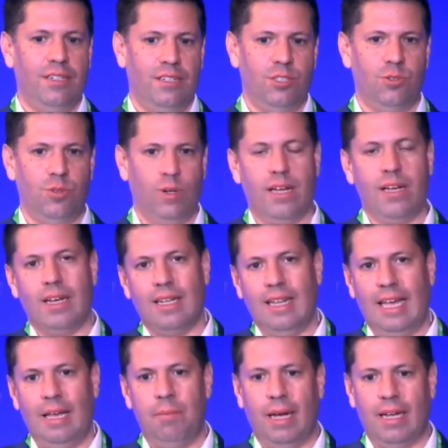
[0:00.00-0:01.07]
district
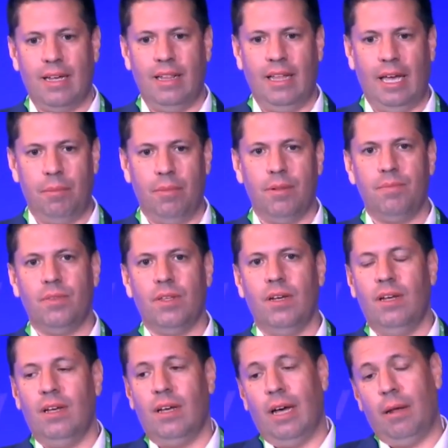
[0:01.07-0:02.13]
claim by claim.
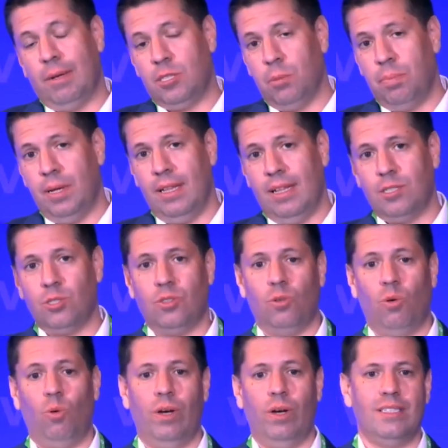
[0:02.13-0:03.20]
And Batopilas
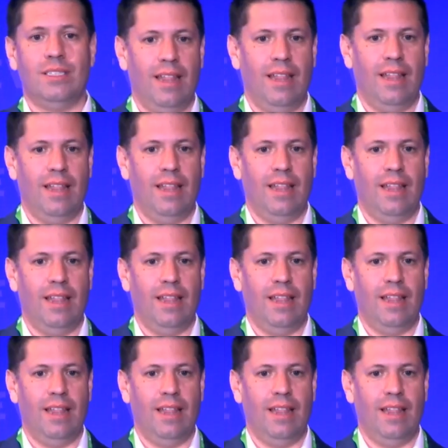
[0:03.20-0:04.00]
was then